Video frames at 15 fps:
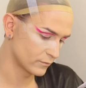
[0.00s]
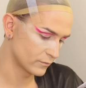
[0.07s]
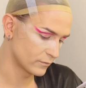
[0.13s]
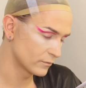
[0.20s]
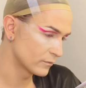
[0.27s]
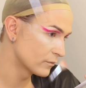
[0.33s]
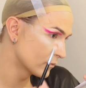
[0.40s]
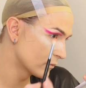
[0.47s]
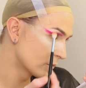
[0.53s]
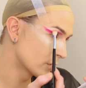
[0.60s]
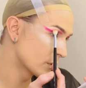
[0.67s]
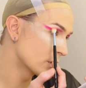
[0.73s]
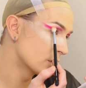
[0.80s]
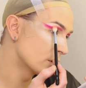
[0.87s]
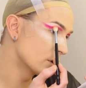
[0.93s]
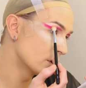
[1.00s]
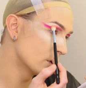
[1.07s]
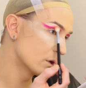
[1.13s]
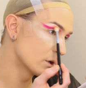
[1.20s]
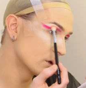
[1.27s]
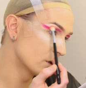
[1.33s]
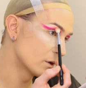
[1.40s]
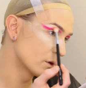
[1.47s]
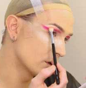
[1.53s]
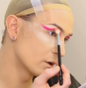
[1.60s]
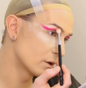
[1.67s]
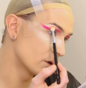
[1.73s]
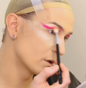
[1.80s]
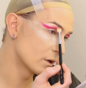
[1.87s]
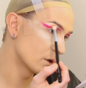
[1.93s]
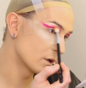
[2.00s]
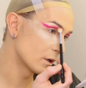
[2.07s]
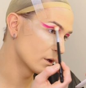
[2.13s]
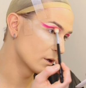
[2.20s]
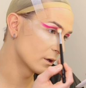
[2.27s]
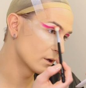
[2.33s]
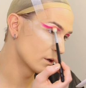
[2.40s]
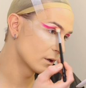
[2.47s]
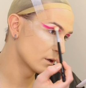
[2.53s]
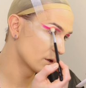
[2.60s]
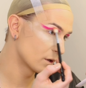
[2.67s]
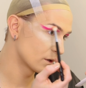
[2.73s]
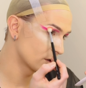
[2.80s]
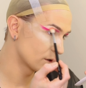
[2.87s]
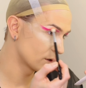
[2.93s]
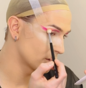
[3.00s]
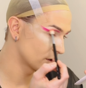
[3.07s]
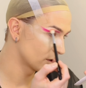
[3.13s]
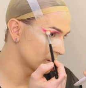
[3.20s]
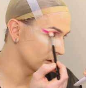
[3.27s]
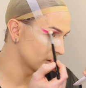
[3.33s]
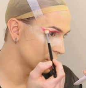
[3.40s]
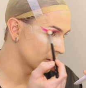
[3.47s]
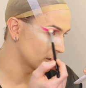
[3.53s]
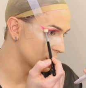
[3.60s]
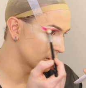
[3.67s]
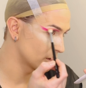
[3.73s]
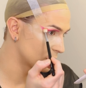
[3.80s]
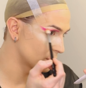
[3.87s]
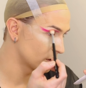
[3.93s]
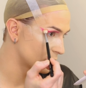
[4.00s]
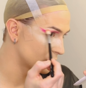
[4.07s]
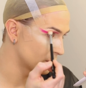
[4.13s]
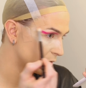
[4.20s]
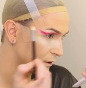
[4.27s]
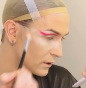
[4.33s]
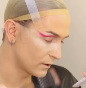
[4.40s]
worrying about what's going on in the world. And that's so important right now.